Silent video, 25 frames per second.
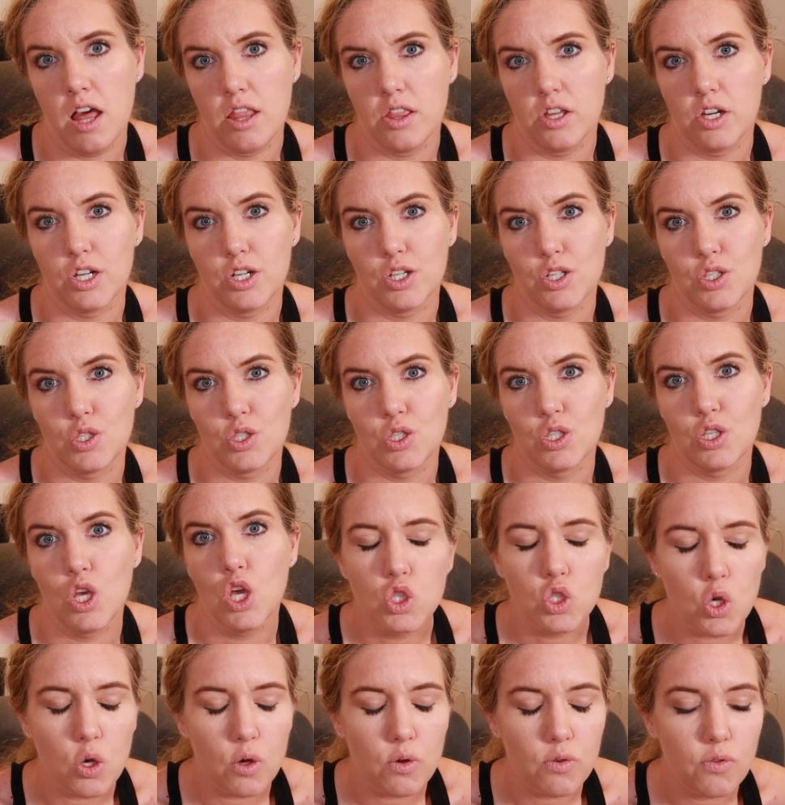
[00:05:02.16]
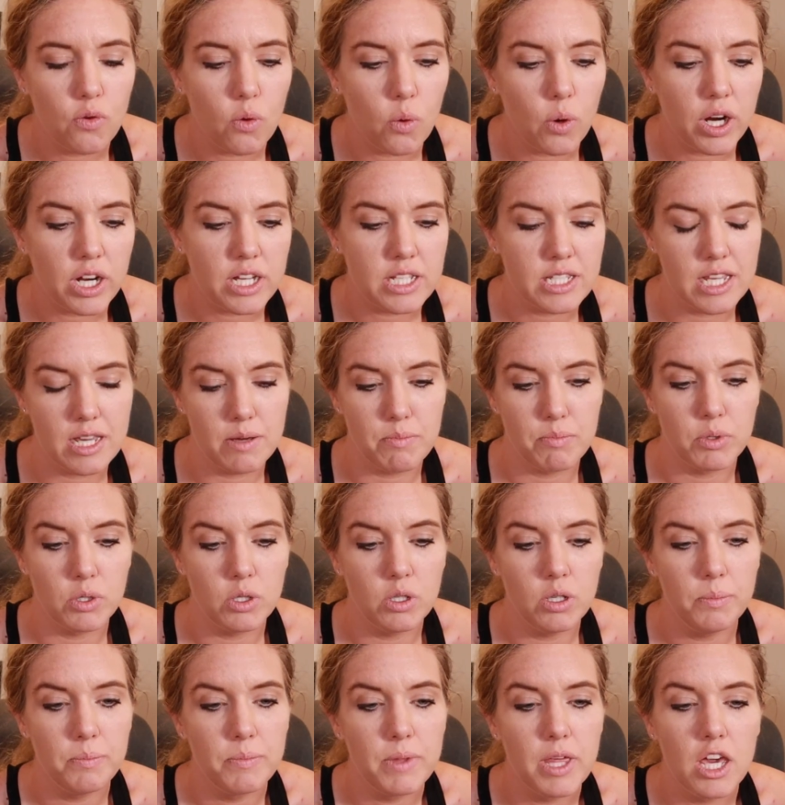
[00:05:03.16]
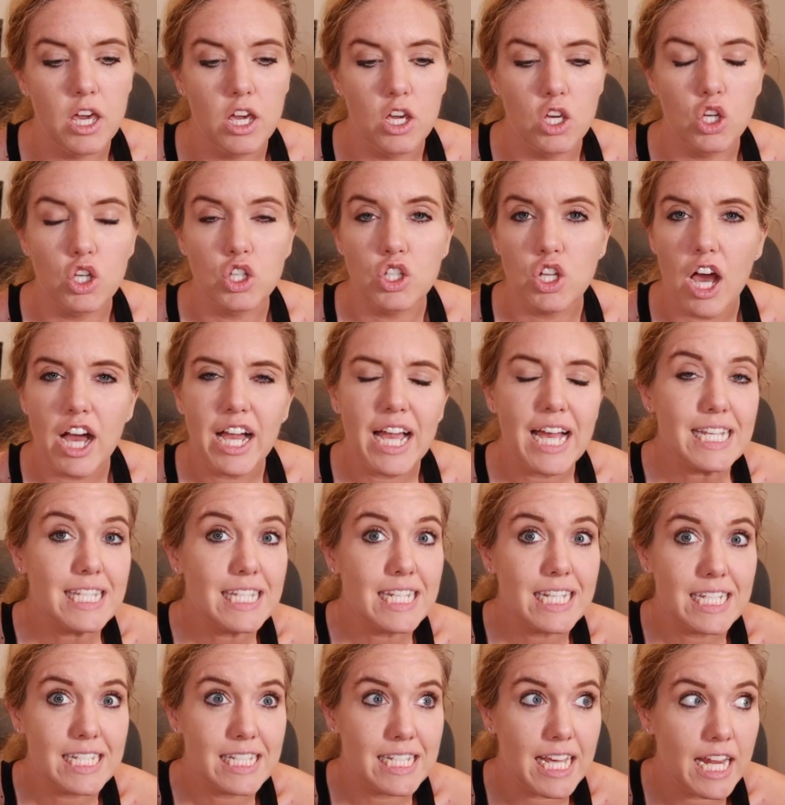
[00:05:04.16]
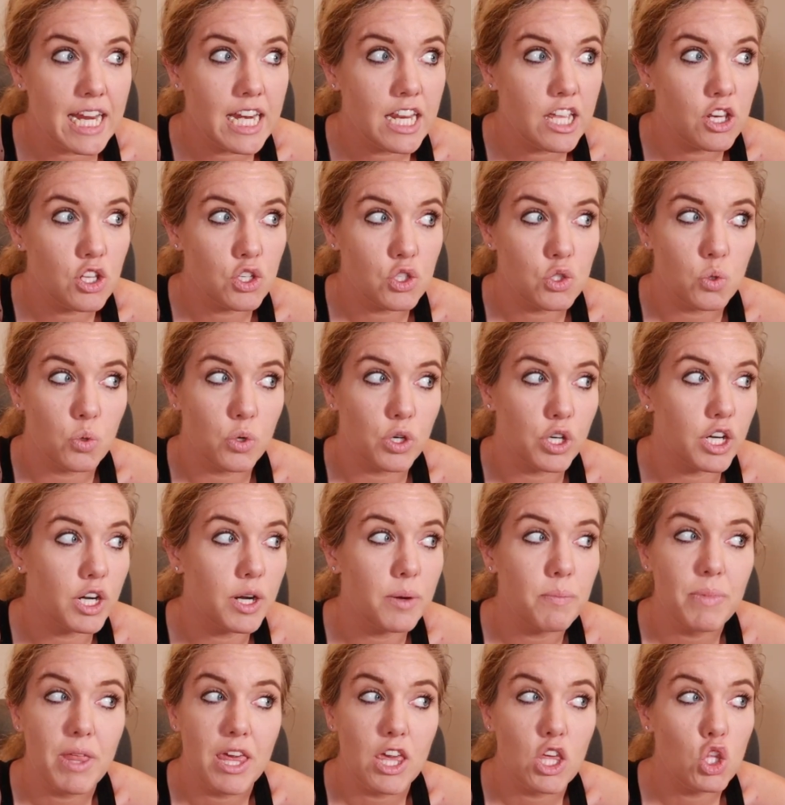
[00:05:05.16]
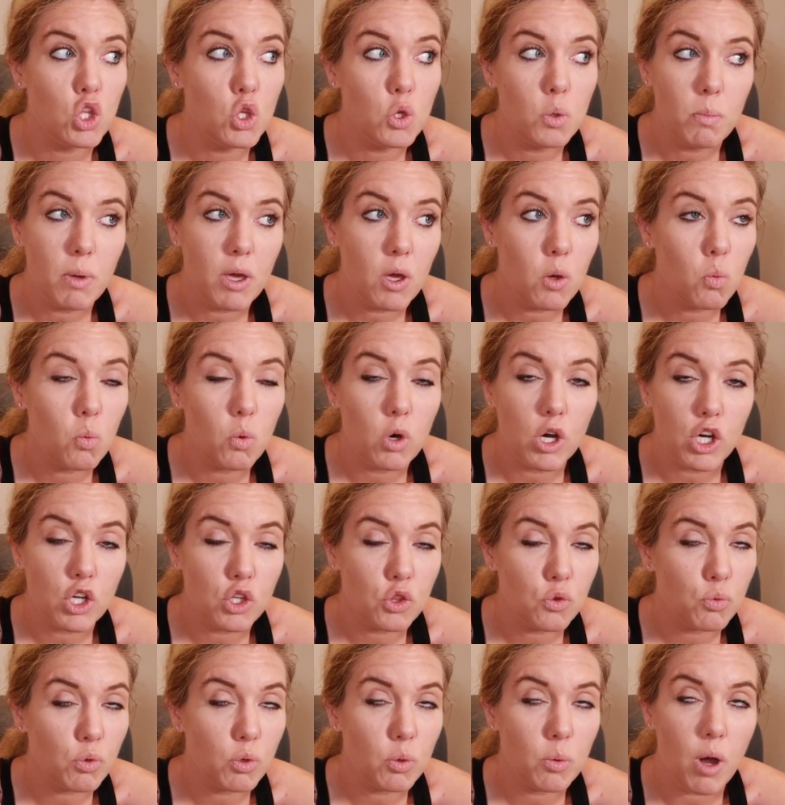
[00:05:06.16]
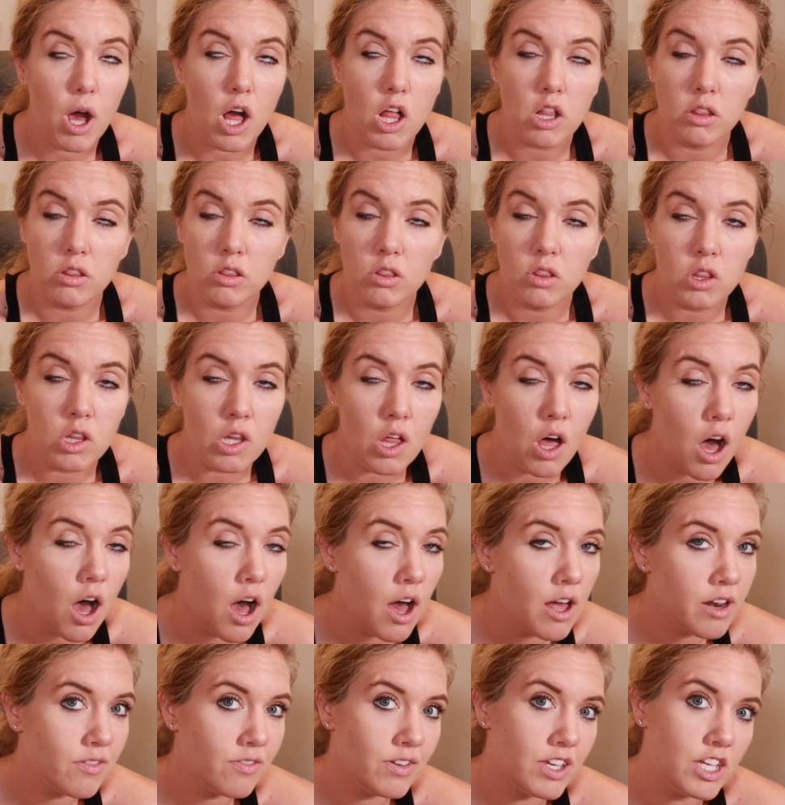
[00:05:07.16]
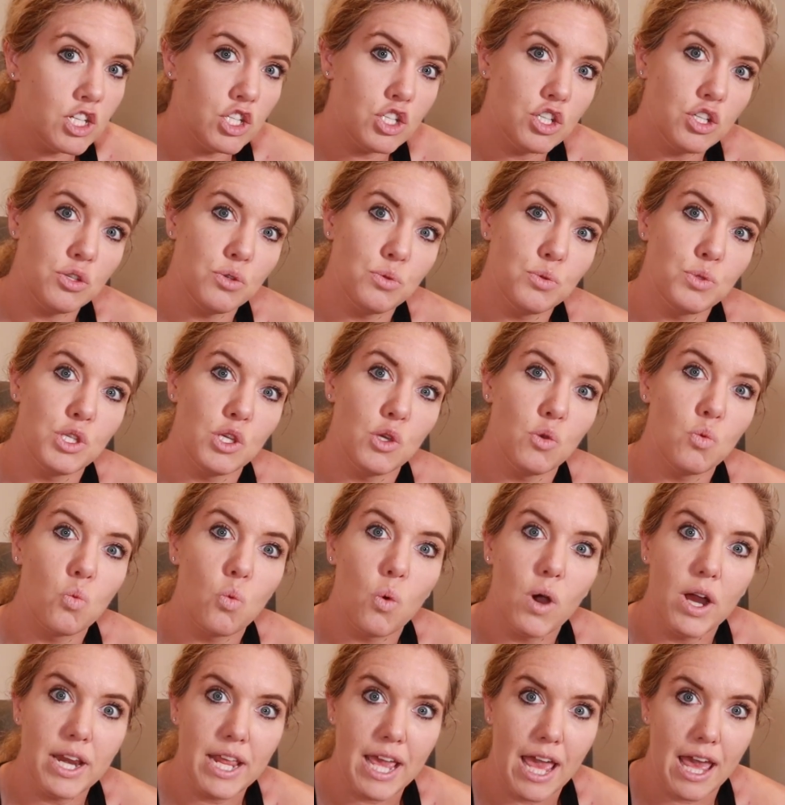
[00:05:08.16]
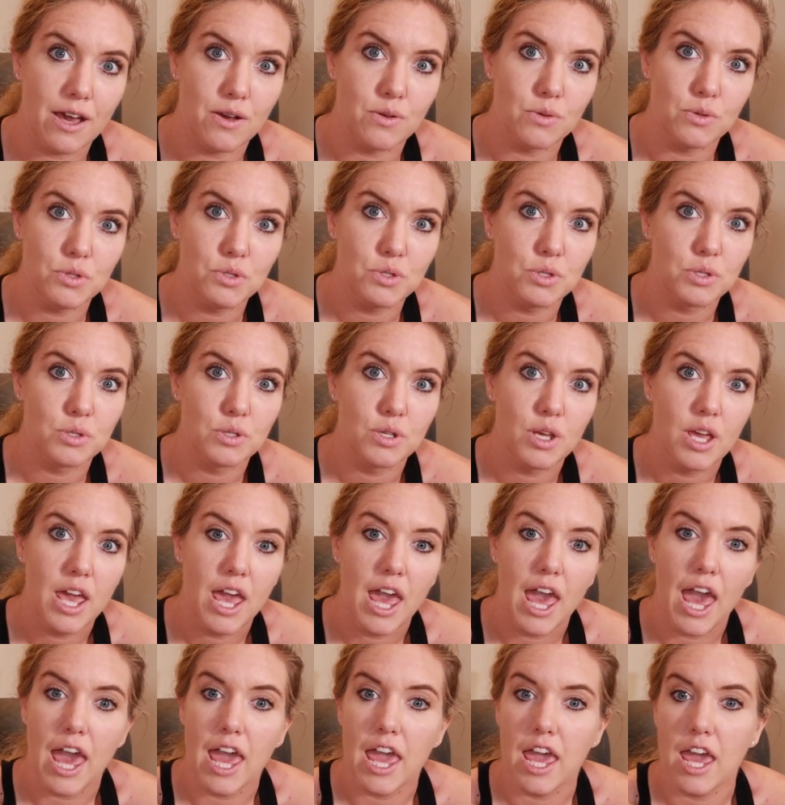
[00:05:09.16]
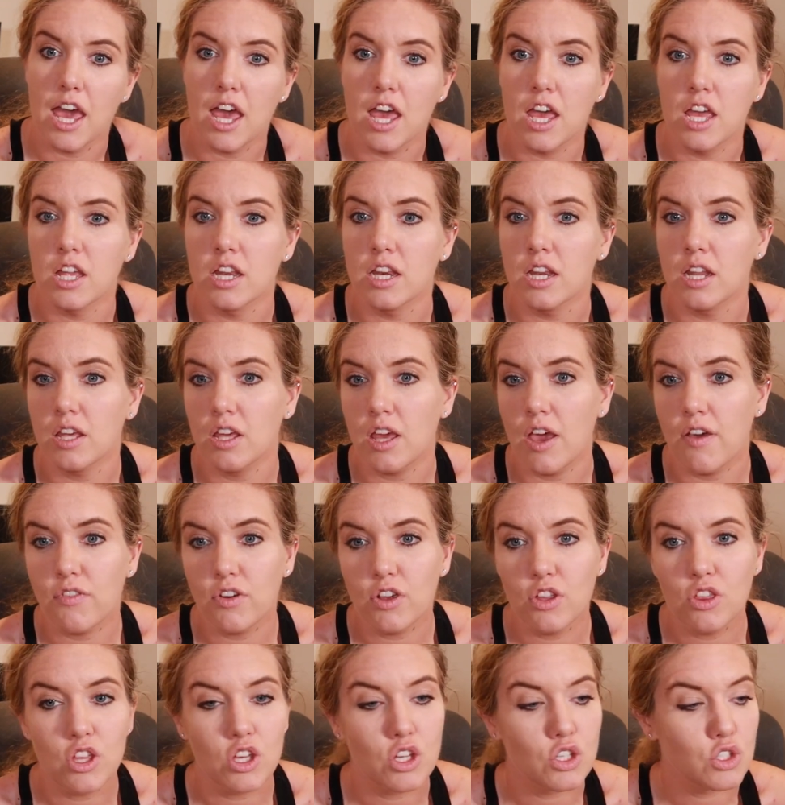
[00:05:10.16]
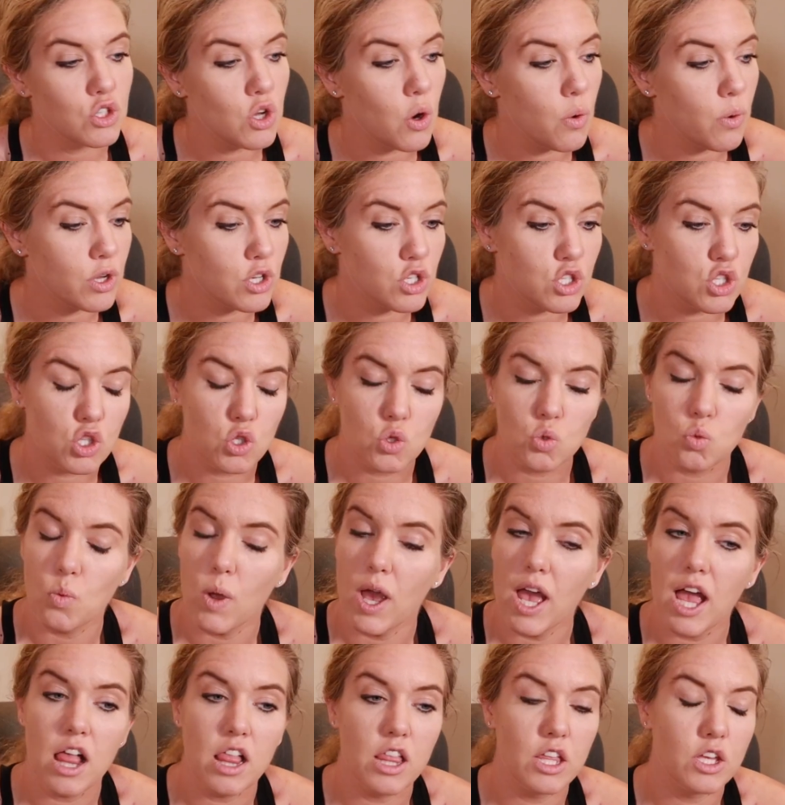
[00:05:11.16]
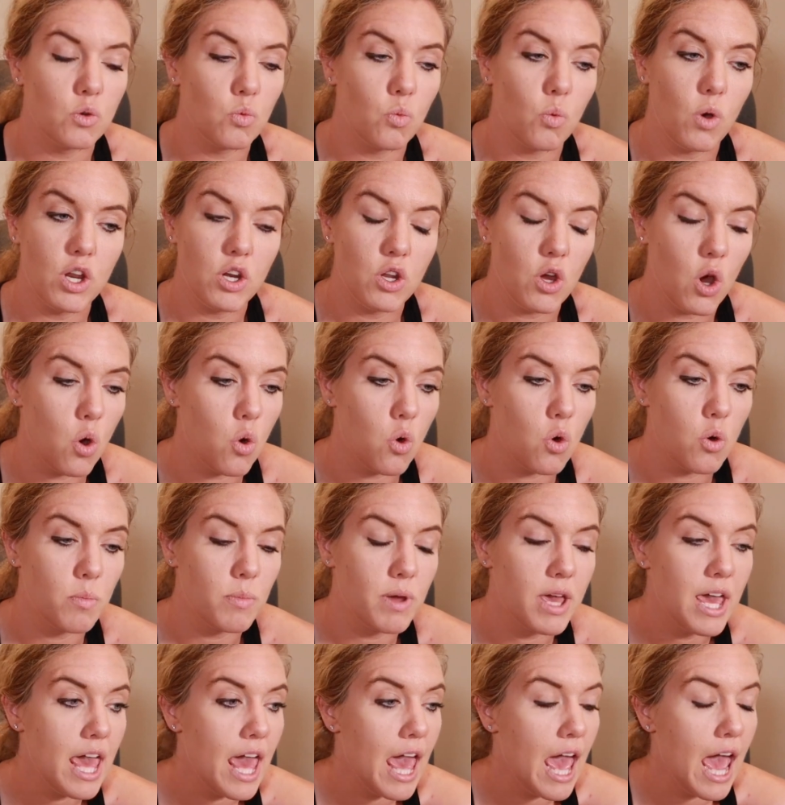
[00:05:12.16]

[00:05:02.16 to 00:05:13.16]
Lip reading: others. So for example, your dog has an anxiety disorder, you may work through a lot of issues in one house and everything is going swell in one home,